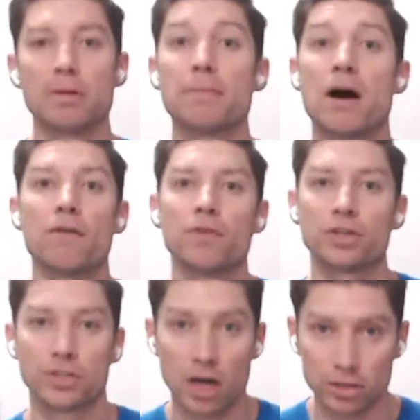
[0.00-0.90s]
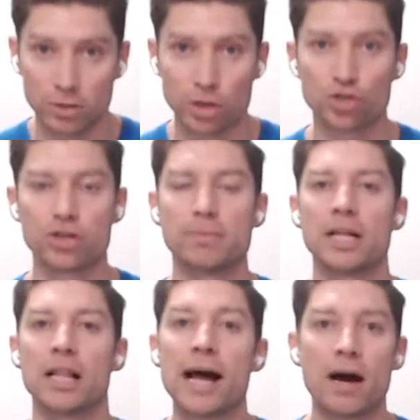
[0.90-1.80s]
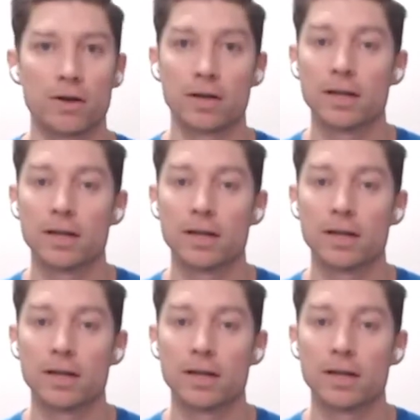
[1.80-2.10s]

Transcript: powerful. It's also extremely loud.